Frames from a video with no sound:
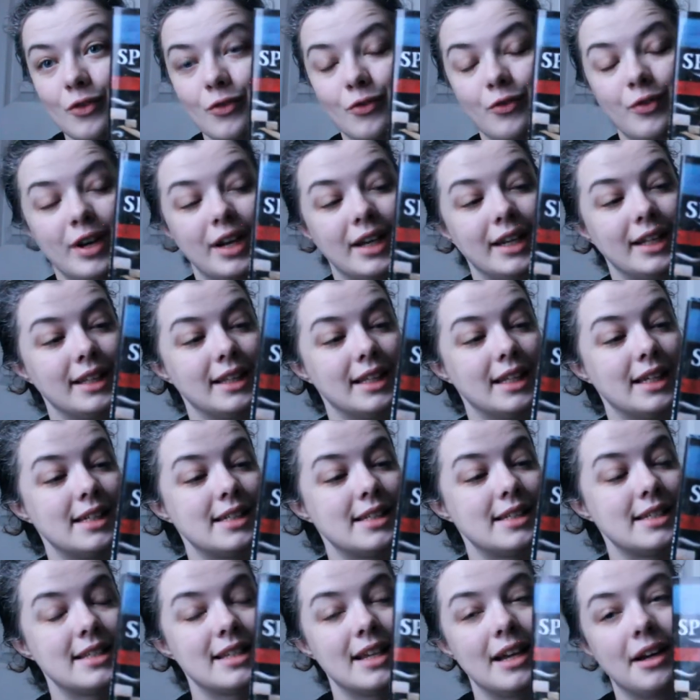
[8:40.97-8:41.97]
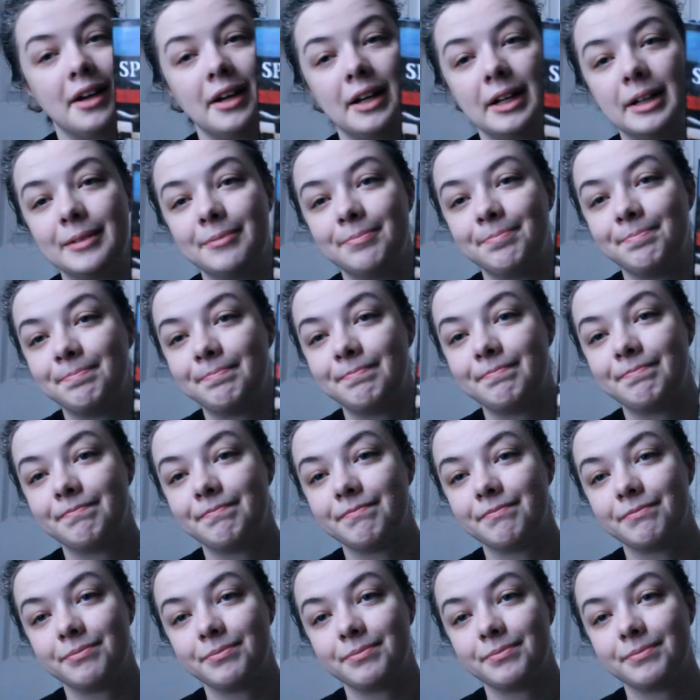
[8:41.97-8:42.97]
reading this and
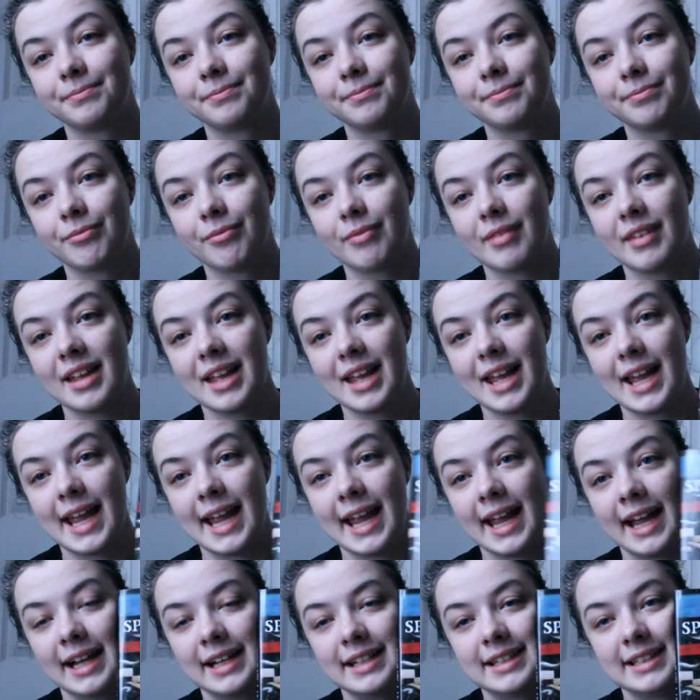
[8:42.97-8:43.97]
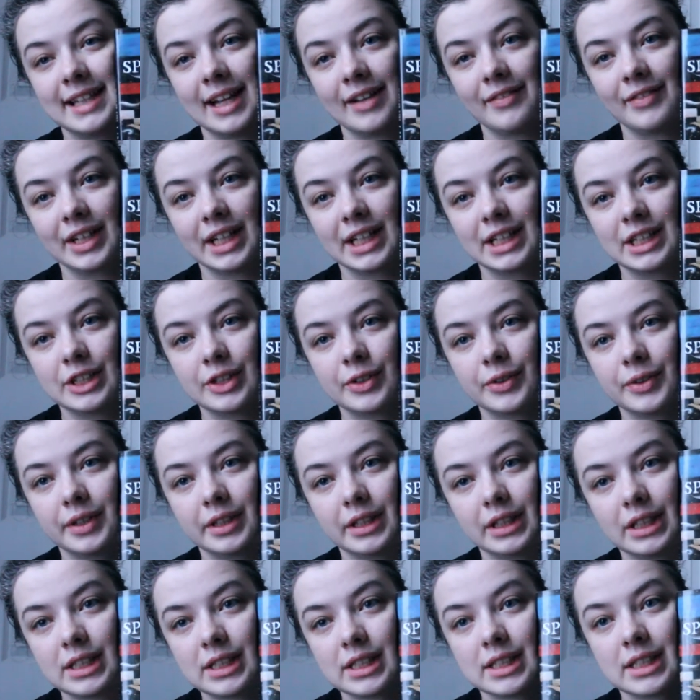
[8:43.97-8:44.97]
diving into
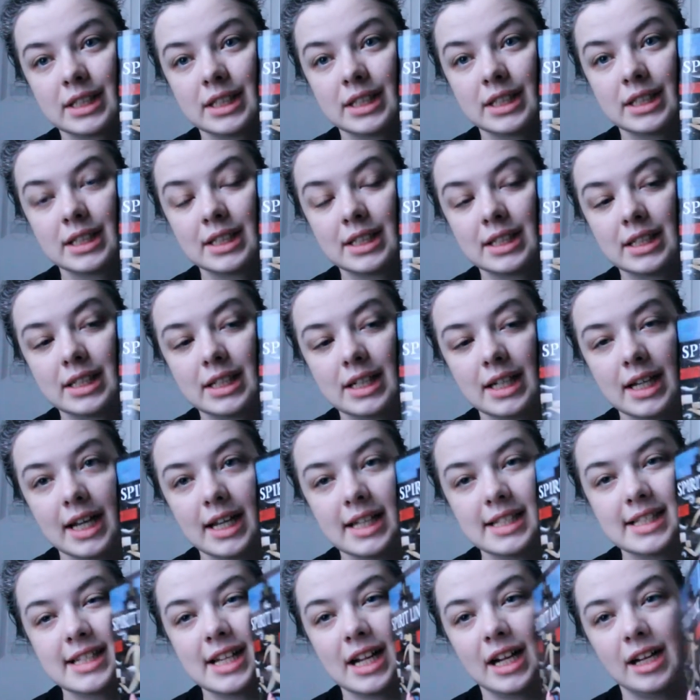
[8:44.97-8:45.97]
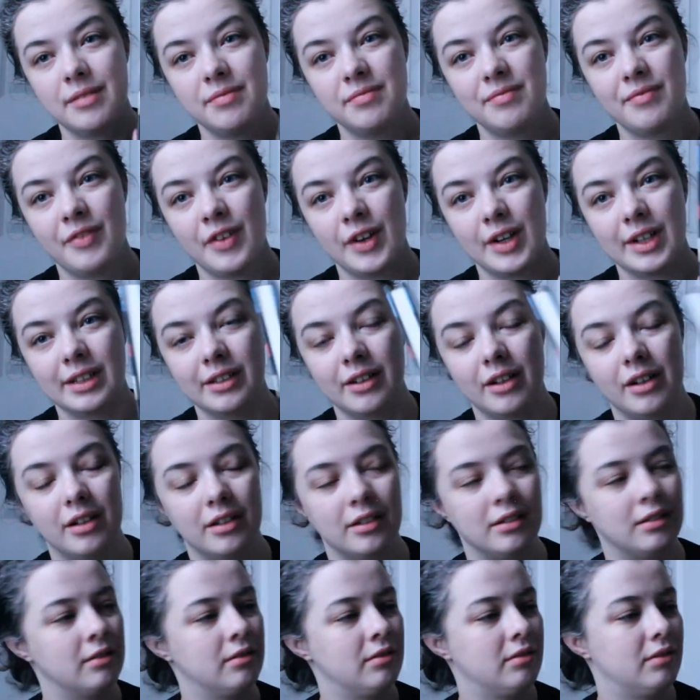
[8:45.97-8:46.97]
it. It's not very
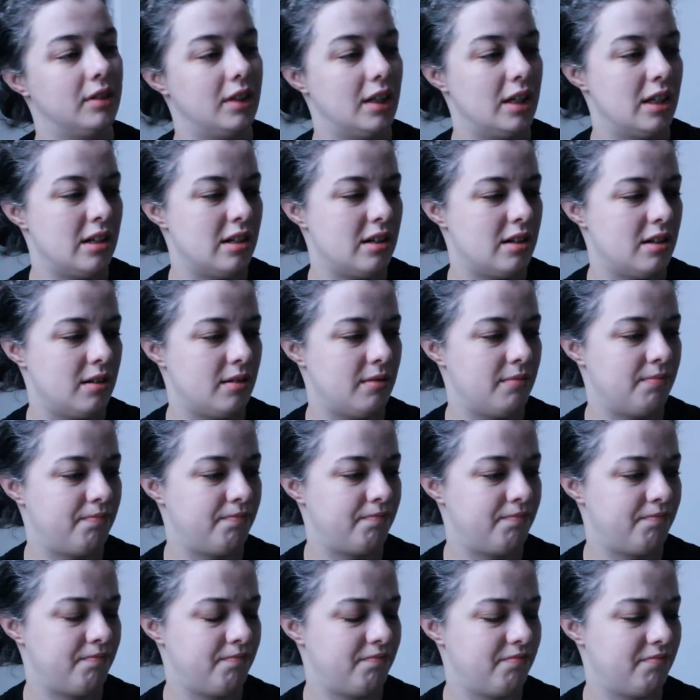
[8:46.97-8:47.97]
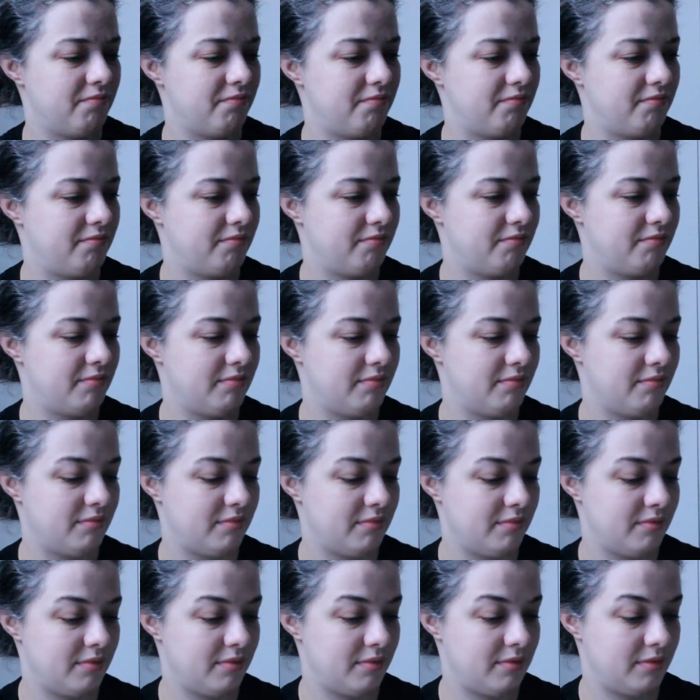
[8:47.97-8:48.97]
long.
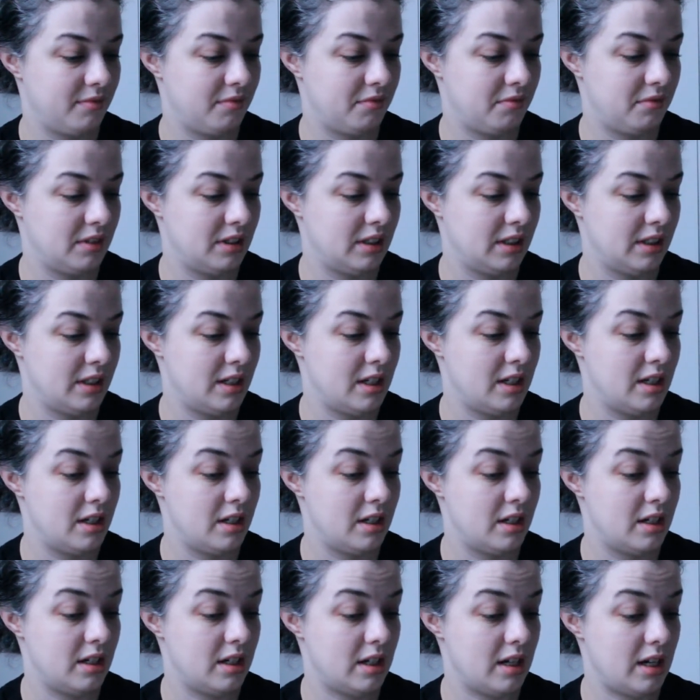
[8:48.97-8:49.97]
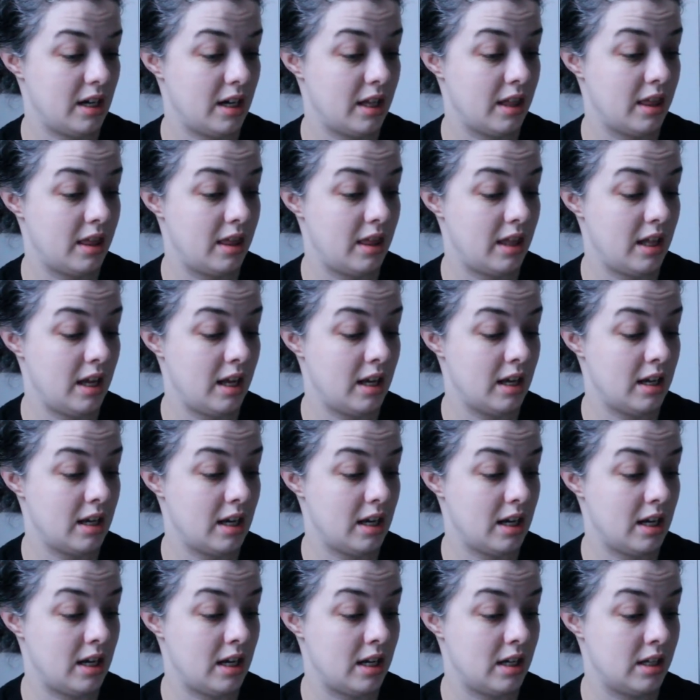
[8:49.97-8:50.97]
I
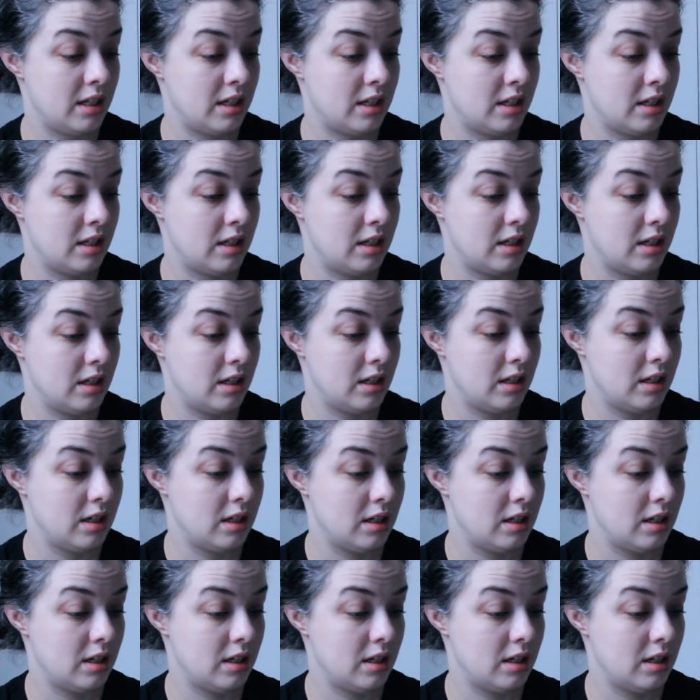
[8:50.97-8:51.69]
think it's